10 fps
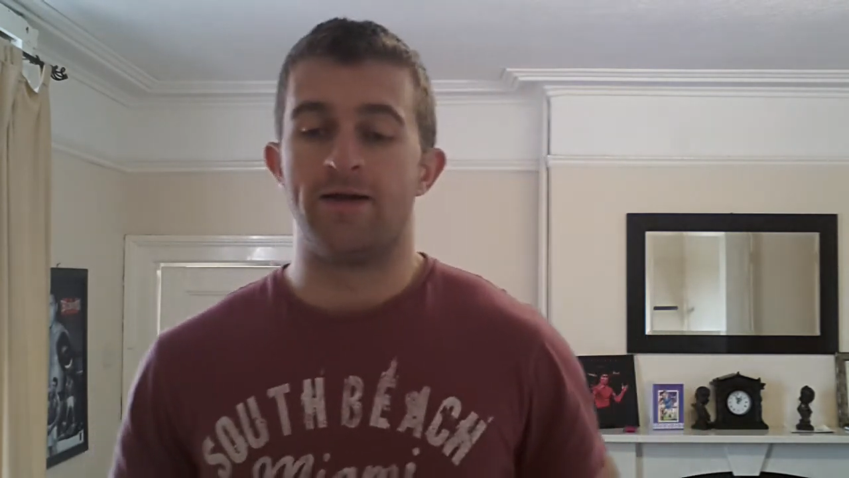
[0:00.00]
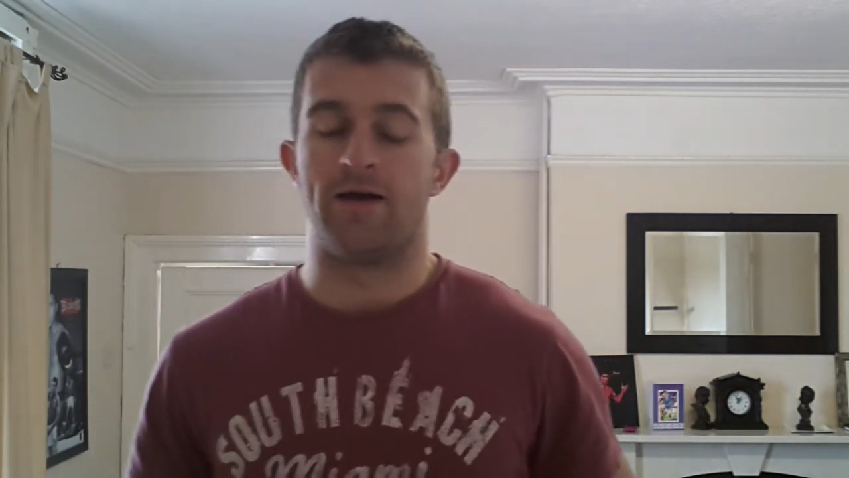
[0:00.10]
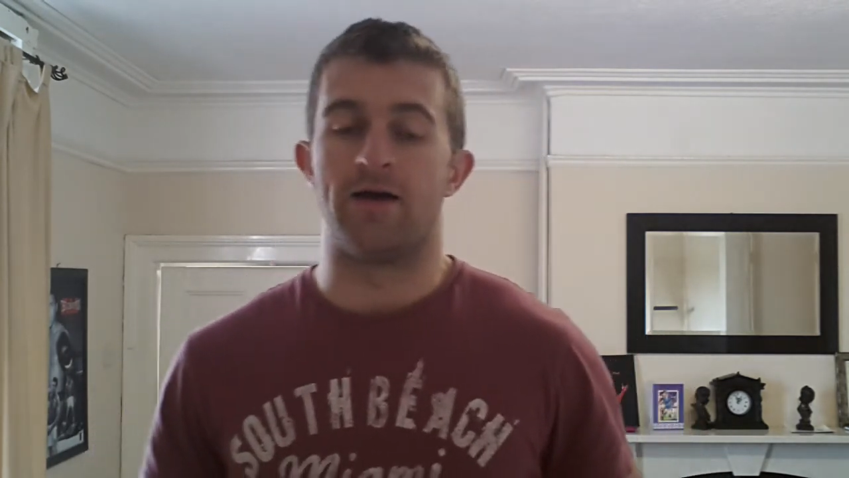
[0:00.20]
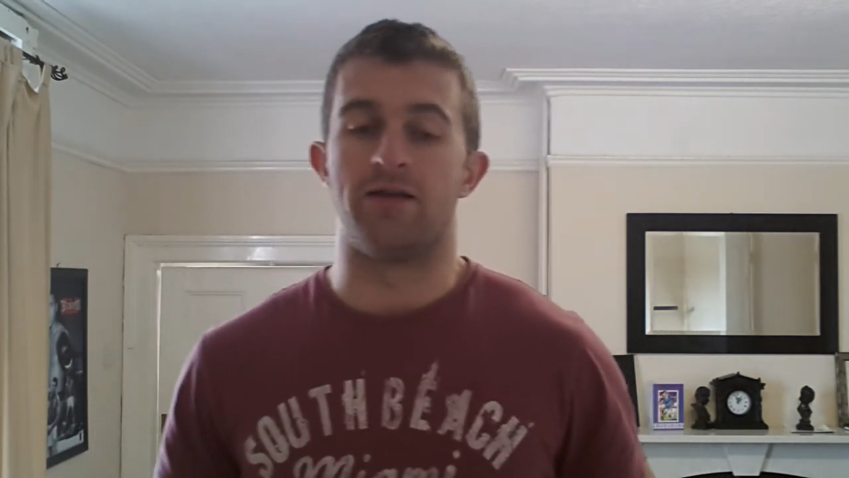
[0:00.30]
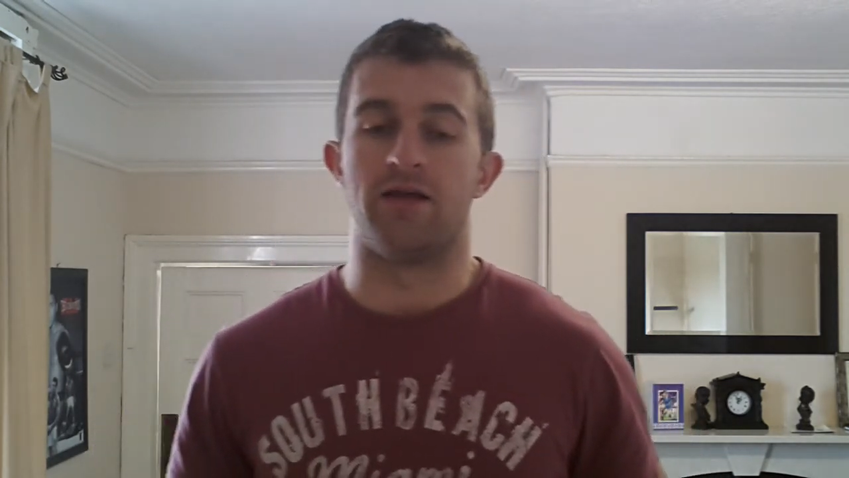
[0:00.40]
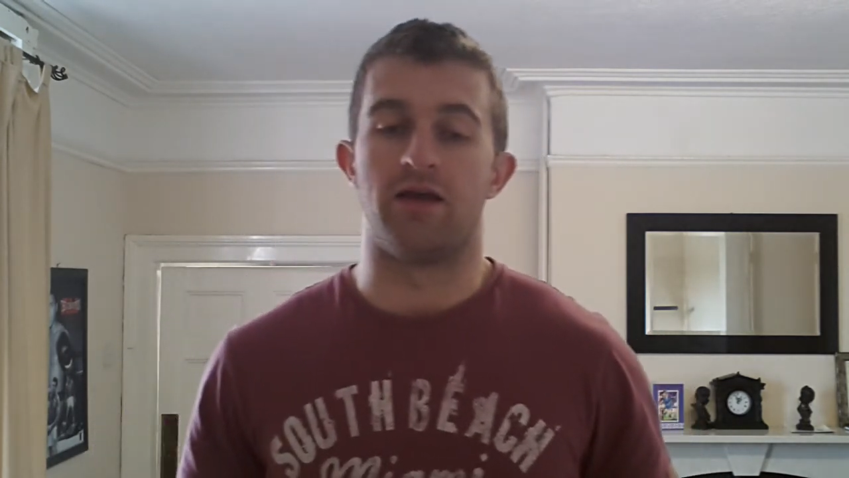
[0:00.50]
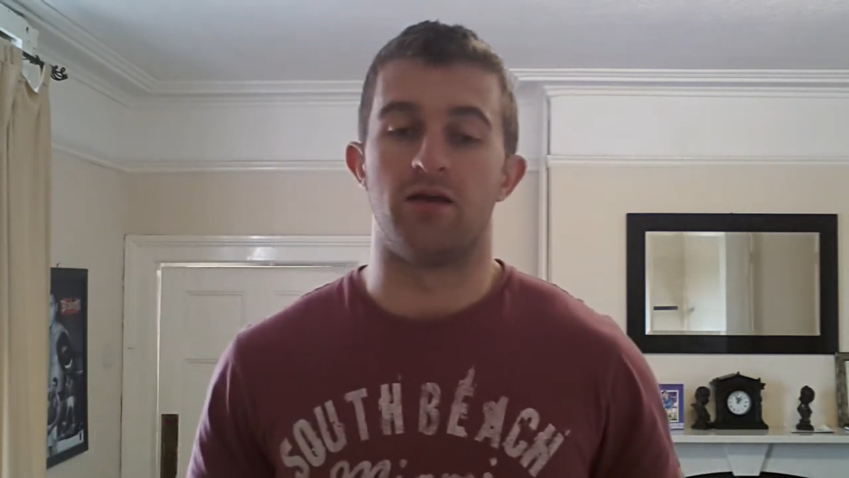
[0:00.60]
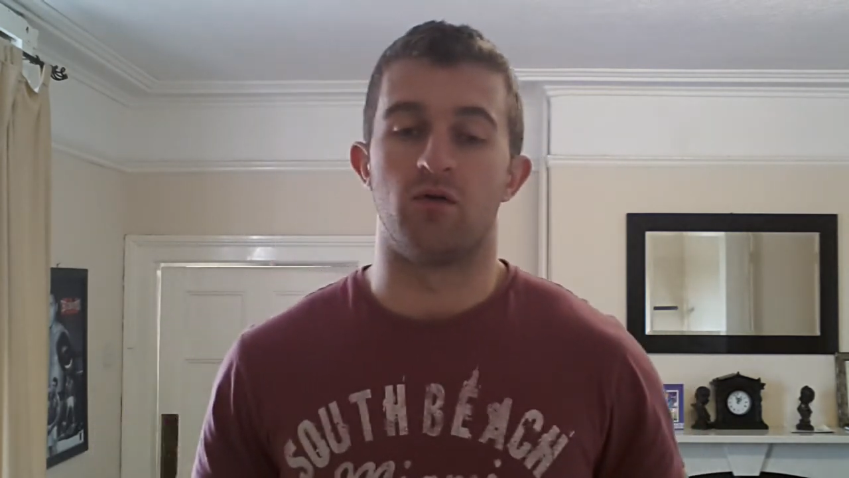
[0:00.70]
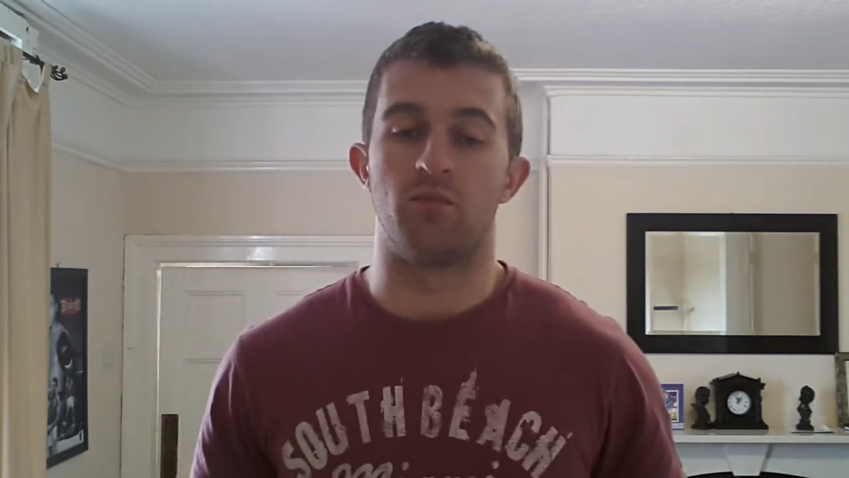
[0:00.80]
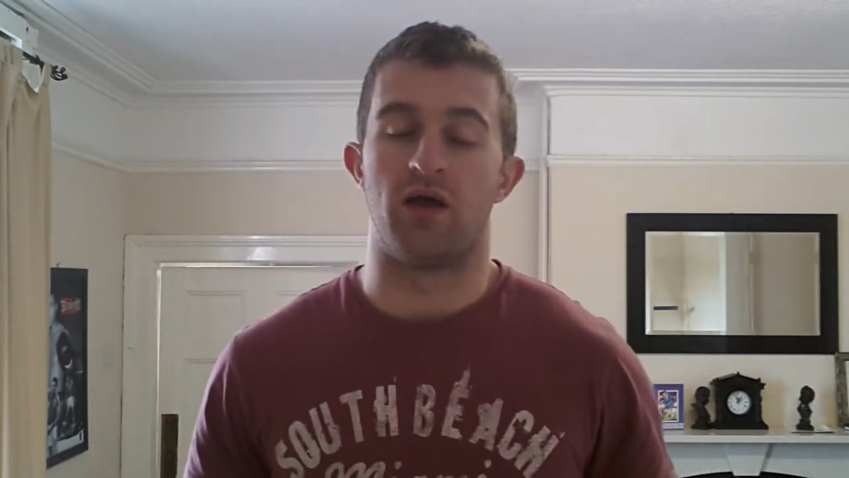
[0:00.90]
and
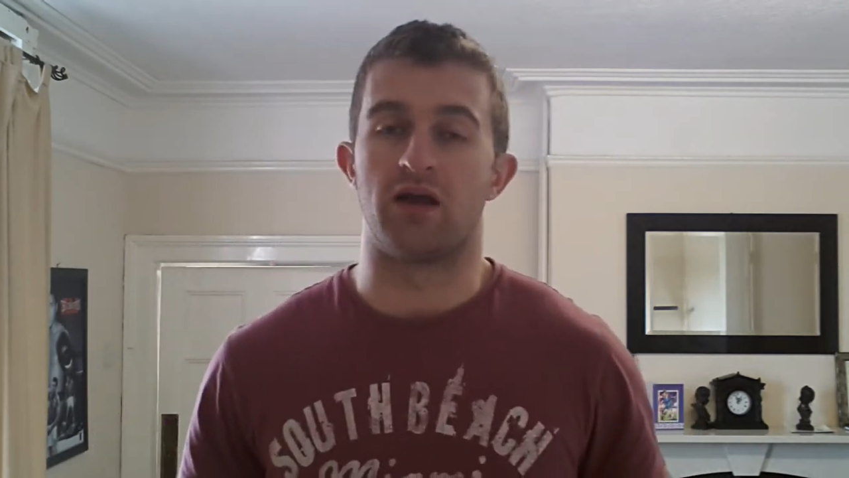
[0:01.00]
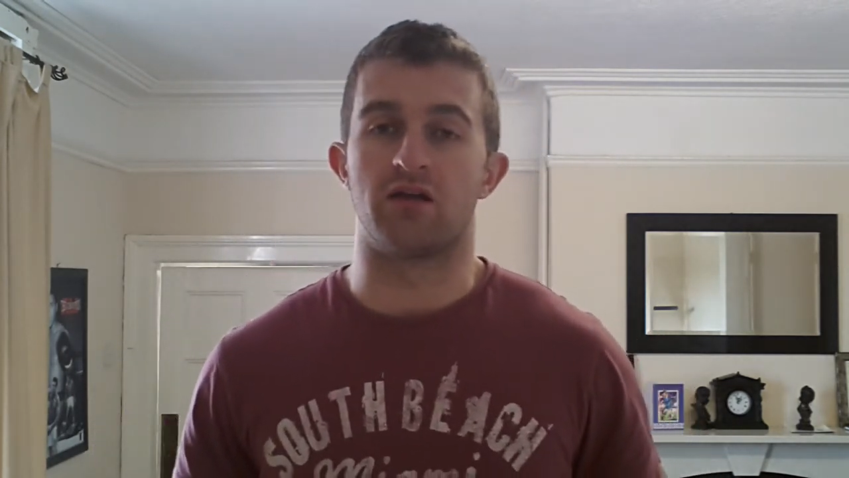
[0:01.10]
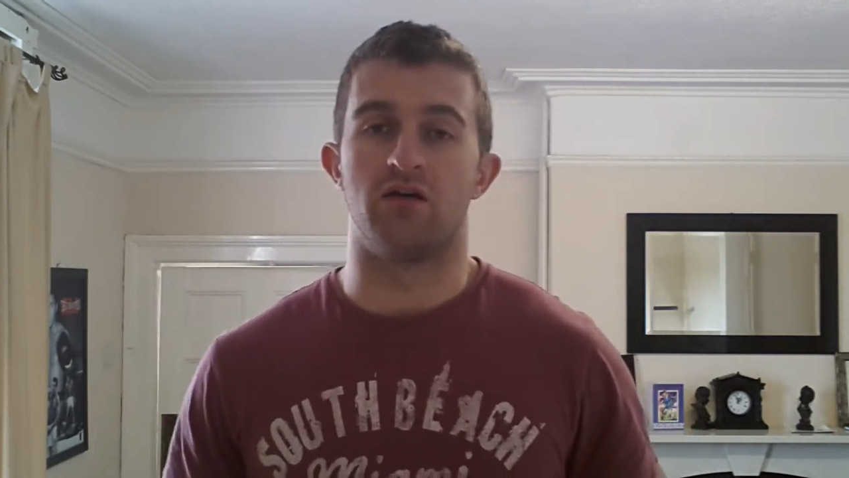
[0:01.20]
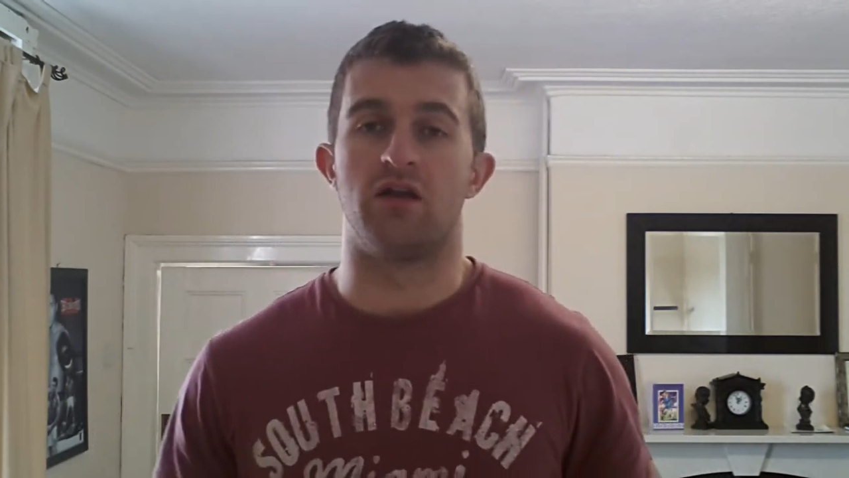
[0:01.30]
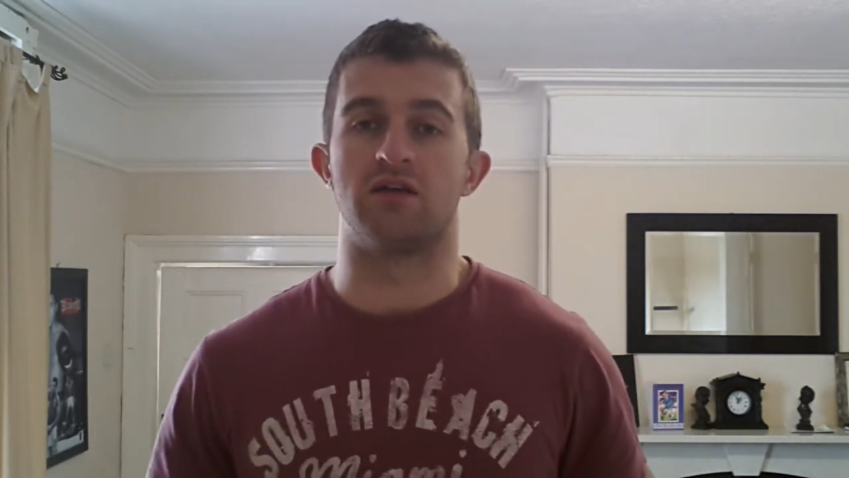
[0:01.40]
her plank and all